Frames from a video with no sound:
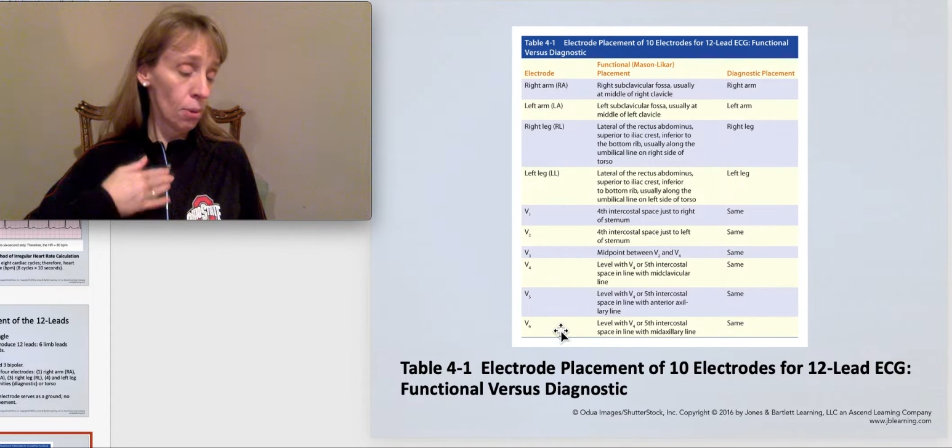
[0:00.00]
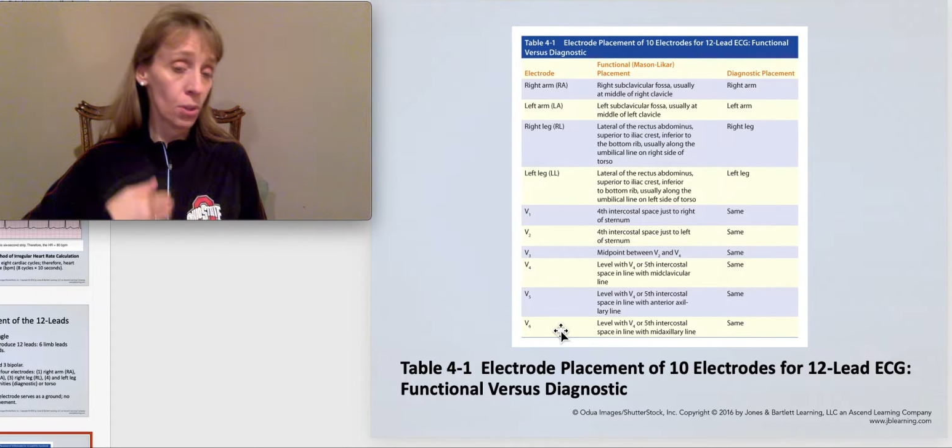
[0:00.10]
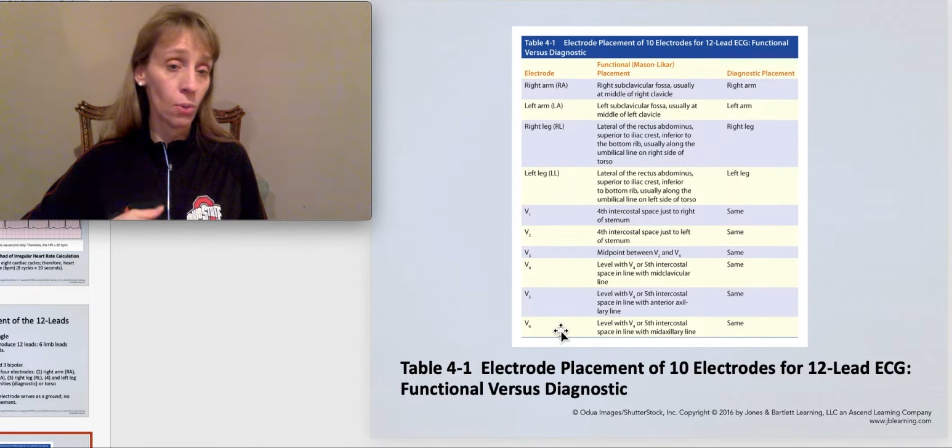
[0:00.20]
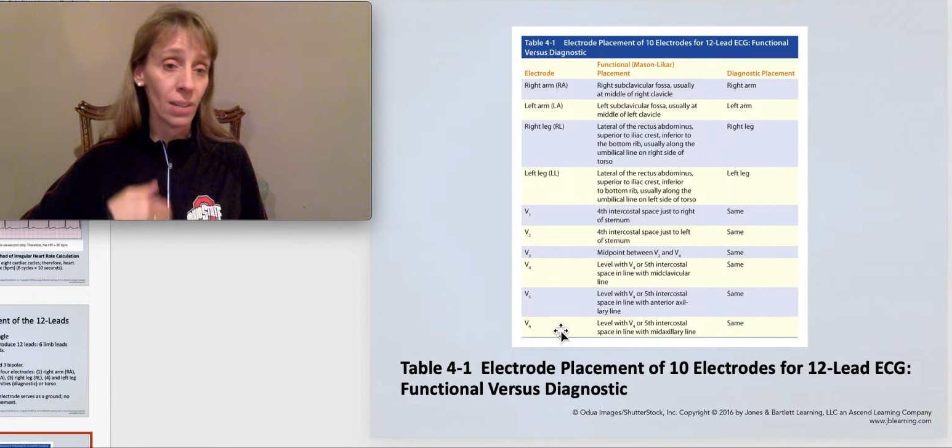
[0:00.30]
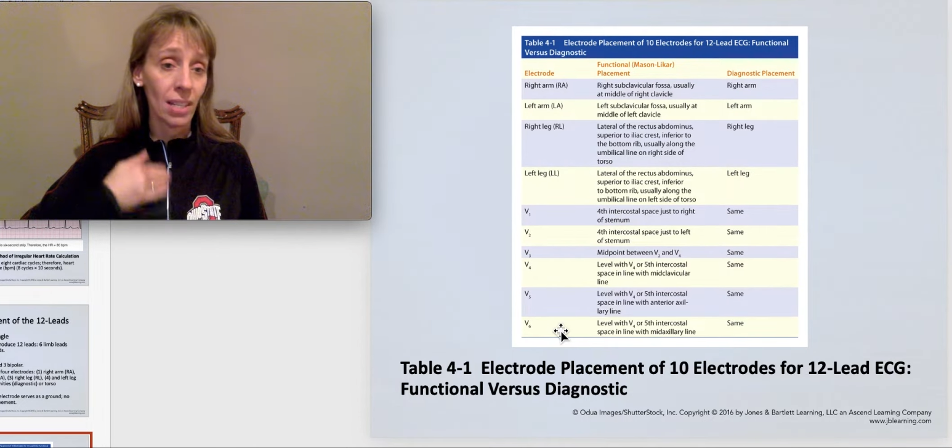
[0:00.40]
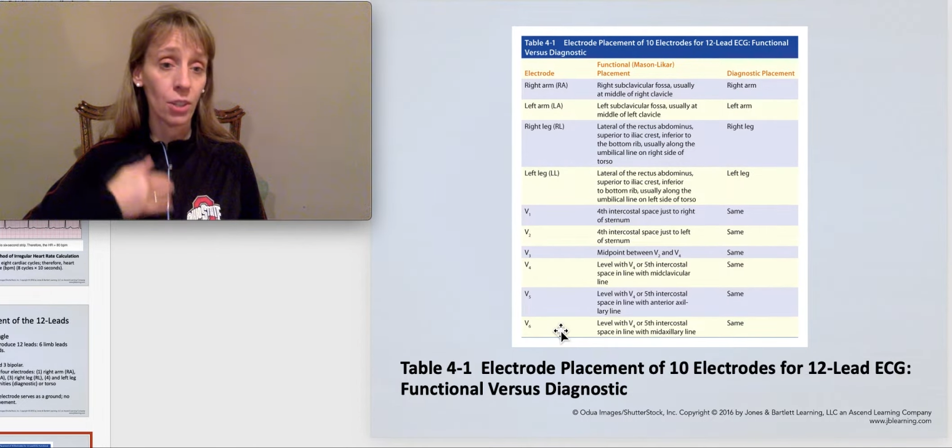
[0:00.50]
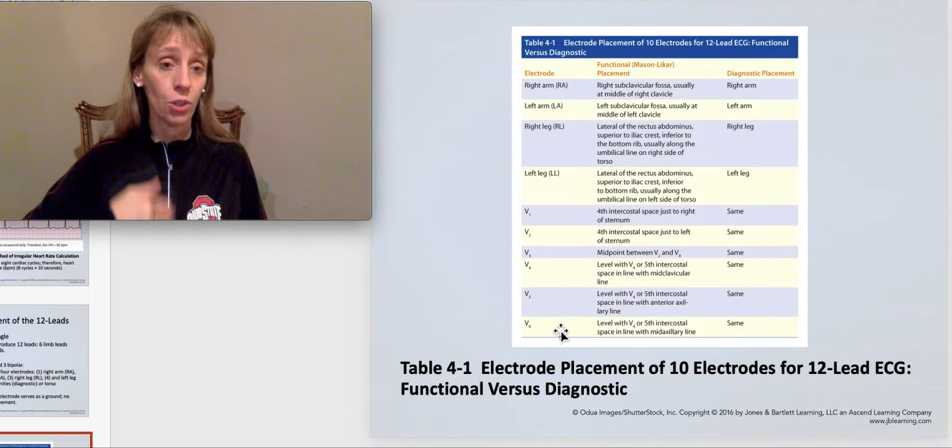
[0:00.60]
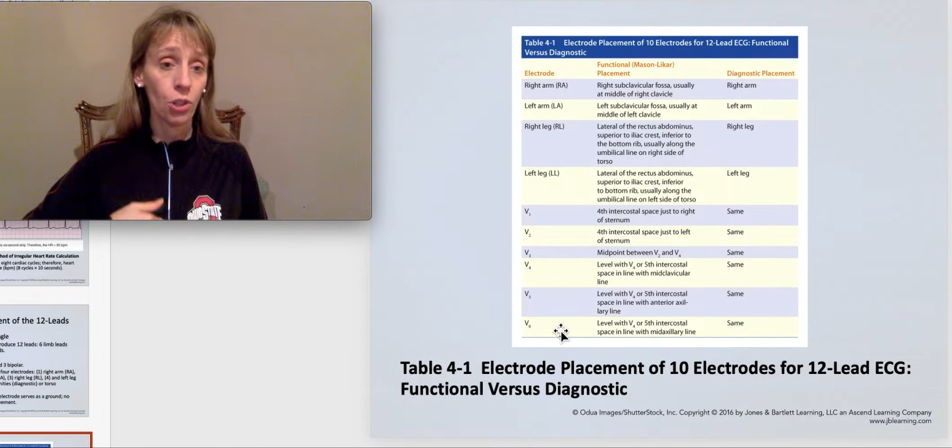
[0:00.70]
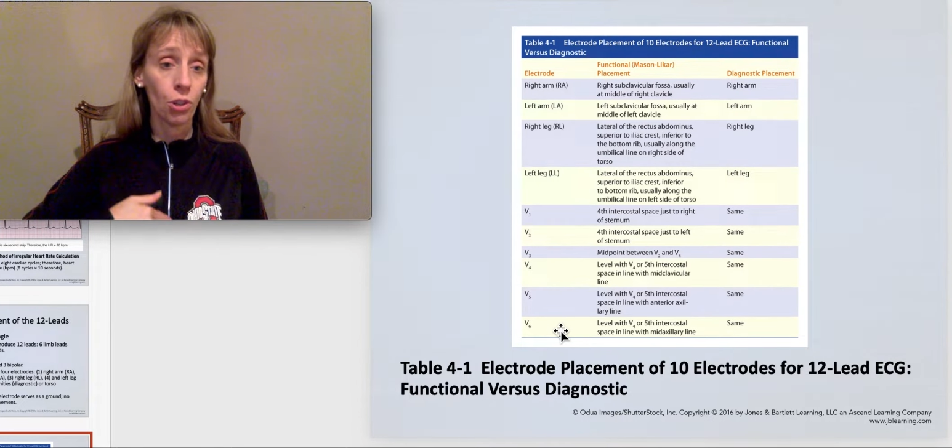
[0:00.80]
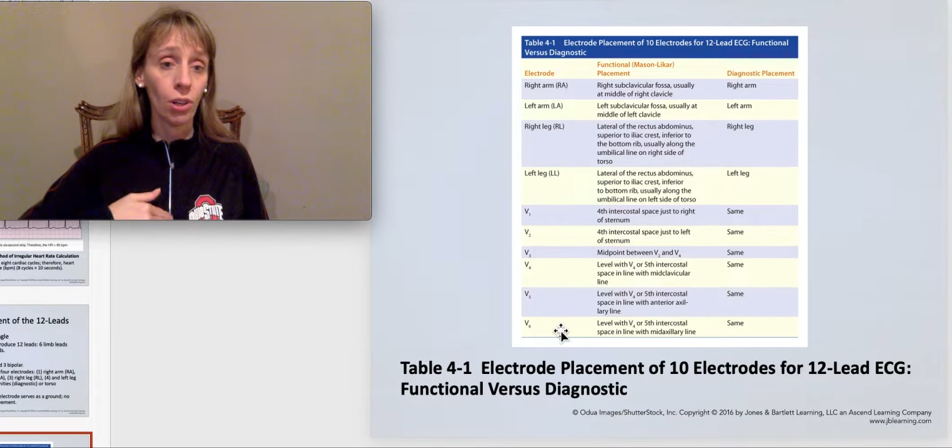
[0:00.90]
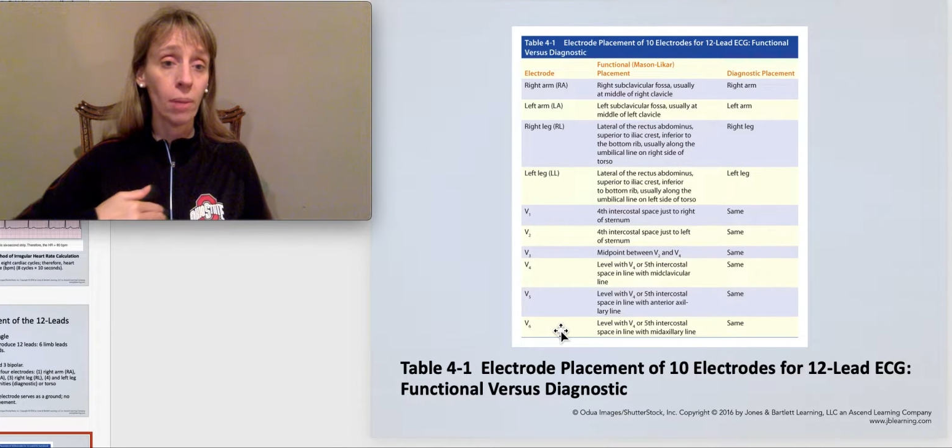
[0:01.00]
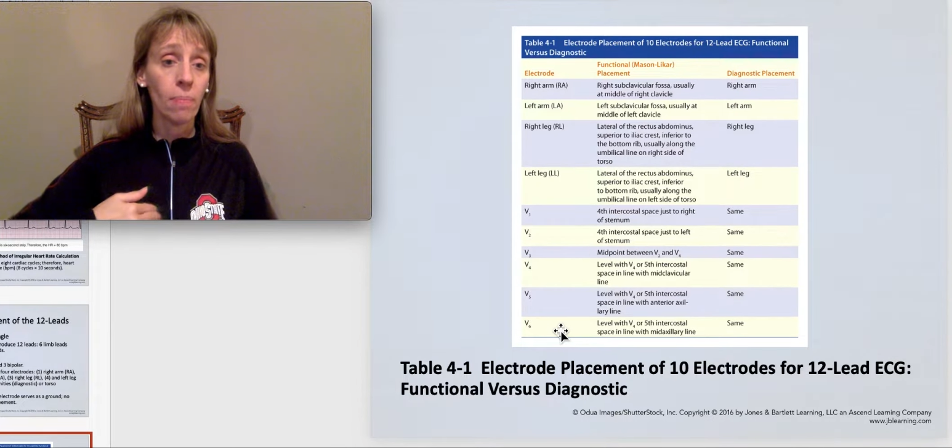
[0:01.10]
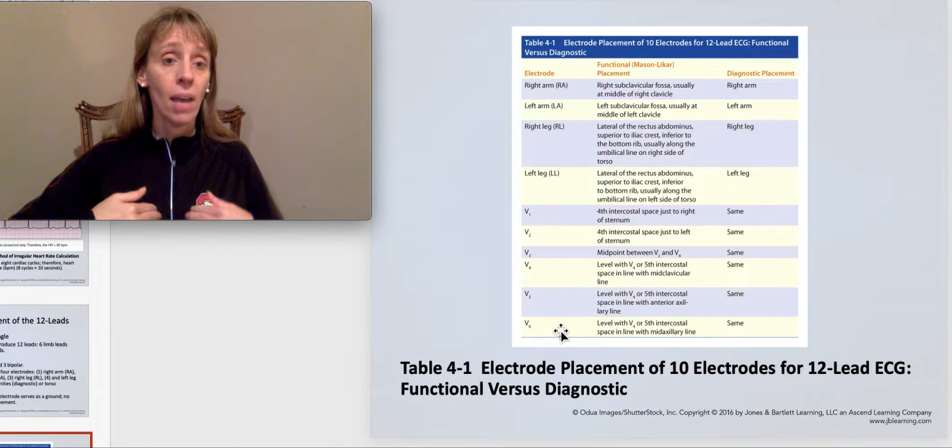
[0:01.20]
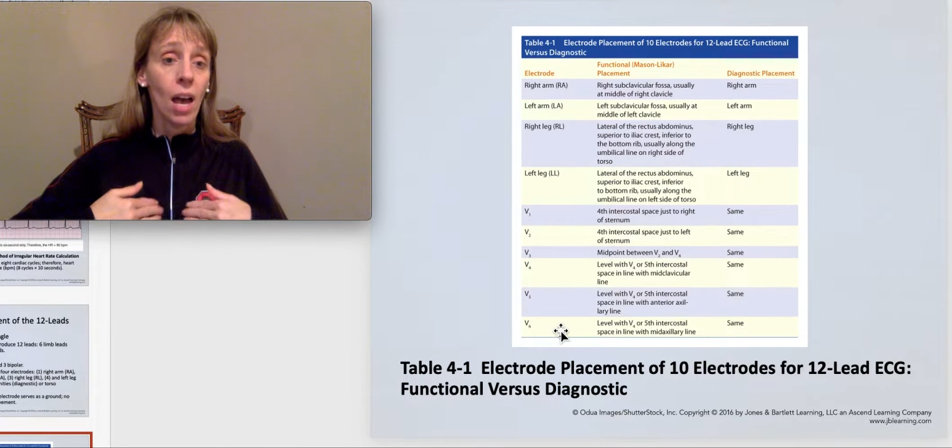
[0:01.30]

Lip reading: So this is the sternum.